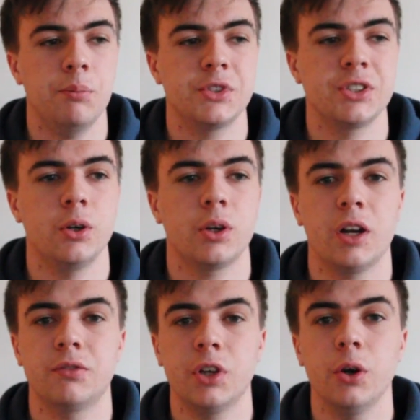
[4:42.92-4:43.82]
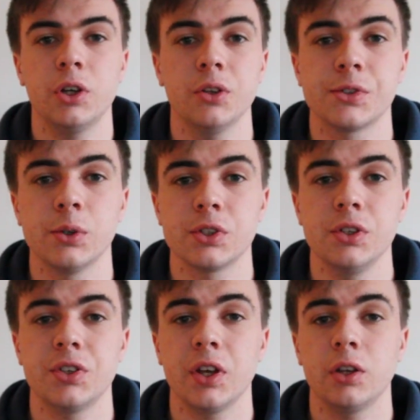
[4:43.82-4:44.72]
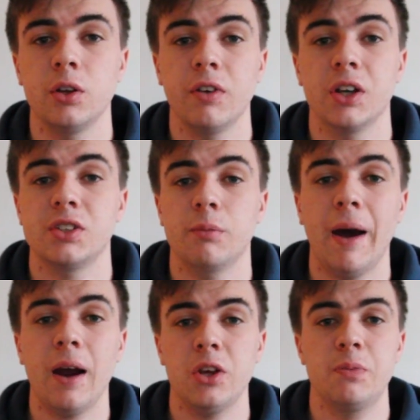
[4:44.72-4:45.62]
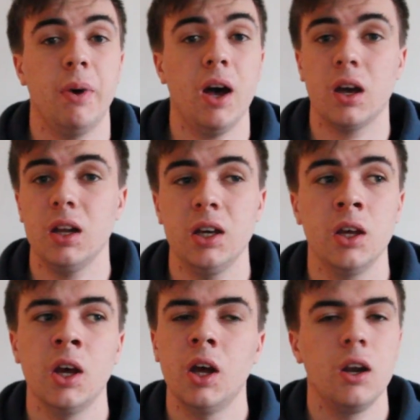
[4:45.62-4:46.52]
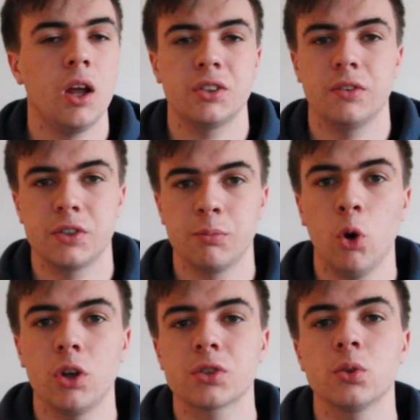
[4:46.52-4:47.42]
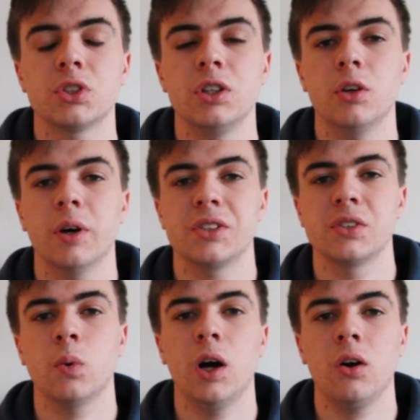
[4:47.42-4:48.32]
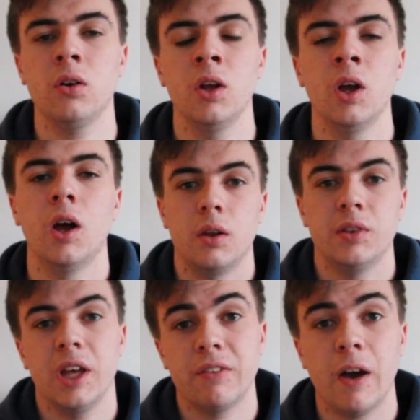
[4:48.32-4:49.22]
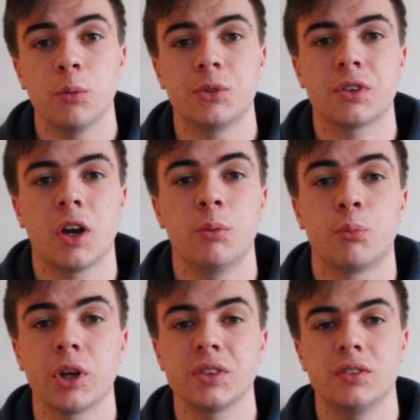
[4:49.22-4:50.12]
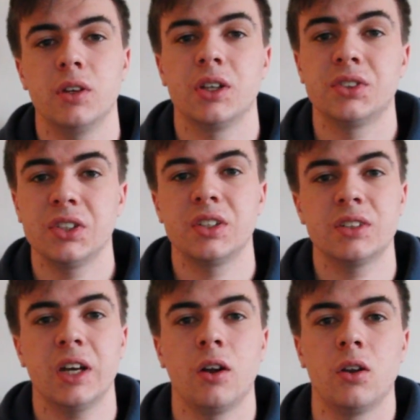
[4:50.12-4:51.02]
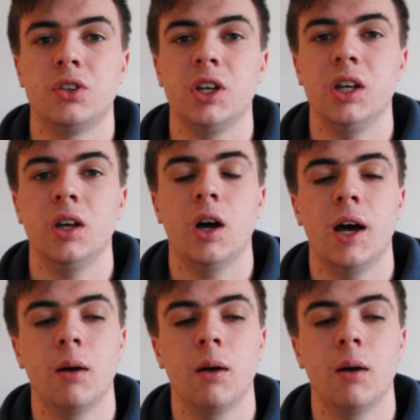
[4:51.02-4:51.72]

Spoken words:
So kind of Tokyo schools are using it, University of Paris, Berkeley, lots of smaller schools in the US as well. And they've helped kind of bring existing technology